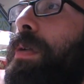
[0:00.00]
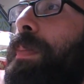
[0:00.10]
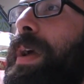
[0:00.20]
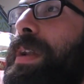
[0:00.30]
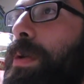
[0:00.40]
of
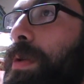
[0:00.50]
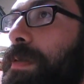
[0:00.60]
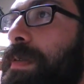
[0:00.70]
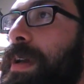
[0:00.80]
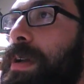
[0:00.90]
men go
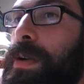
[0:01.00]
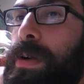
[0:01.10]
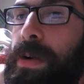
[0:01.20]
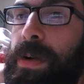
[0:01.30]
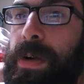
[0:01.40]
off like,
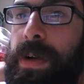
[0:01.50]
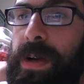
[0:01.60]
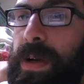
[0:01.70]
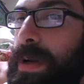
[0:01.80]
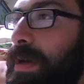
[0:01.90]
"Oh,
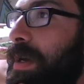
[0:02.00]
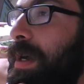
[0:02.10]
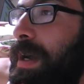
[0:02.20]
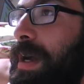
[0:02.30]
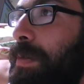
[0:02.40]

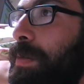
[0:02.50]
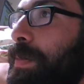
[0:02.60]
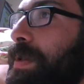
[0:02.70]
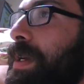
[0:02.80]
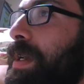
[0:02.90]
I want
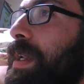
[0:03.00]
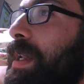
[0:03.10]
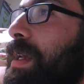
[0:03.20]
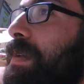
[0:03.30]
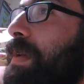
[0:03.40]
paternity
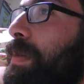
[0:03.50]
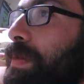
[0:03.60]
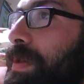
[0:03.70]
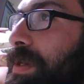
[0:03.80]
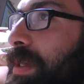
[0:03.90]
leave, I
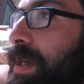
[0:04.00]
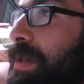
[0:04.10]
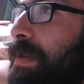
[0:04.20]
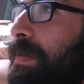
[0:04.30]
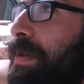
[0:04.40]
want this, that, and
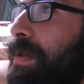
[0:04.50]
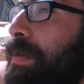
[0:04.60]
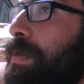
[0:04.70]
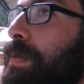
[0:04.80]
the other.